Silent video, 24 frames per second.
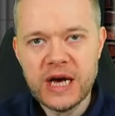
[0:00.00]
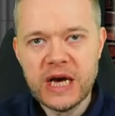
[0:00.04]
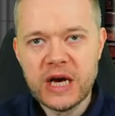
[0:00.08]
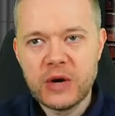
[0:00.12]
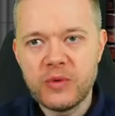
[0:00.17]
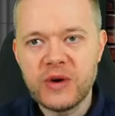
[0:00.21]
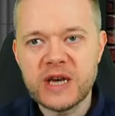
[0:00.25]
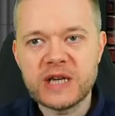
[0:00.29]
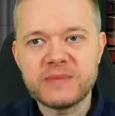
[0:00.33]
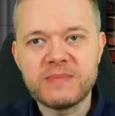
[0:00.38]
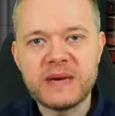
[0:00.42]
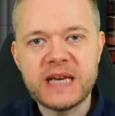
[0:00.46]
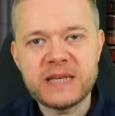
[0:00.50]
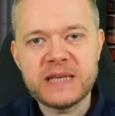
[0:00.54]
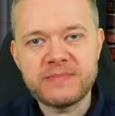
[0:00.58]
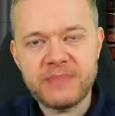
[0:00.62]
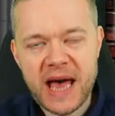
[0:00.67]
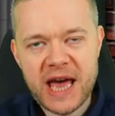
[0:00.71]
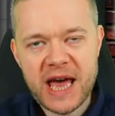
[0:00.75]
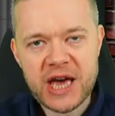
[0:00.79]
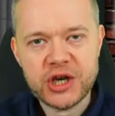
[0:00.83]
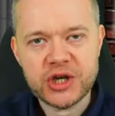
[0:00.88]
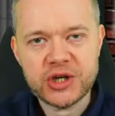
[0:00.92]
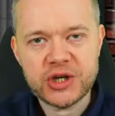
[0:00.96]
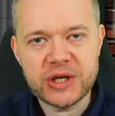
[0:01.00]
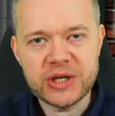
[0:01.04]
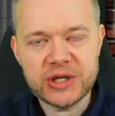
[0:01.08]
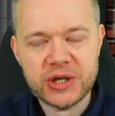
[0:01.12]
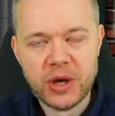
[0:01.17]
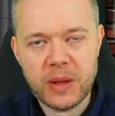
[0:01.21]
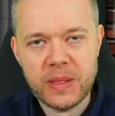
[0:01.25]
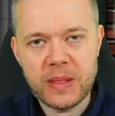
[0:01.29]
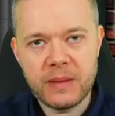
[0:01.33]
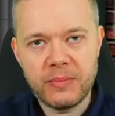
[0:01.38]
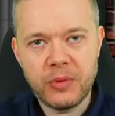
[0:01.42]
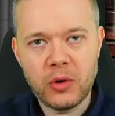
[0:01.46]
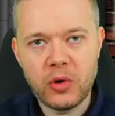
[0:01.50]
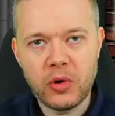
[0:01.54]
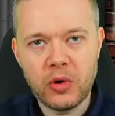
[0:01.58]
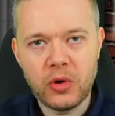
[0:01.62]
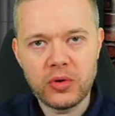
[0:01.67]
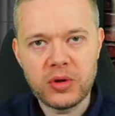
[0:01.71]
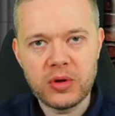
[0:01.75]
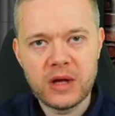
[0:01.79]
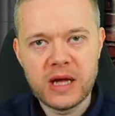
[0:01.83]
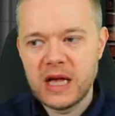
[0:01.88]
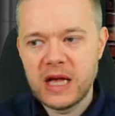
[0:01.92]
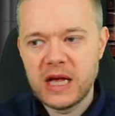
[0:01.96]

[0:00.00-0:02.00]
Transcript: which means patience on the ball.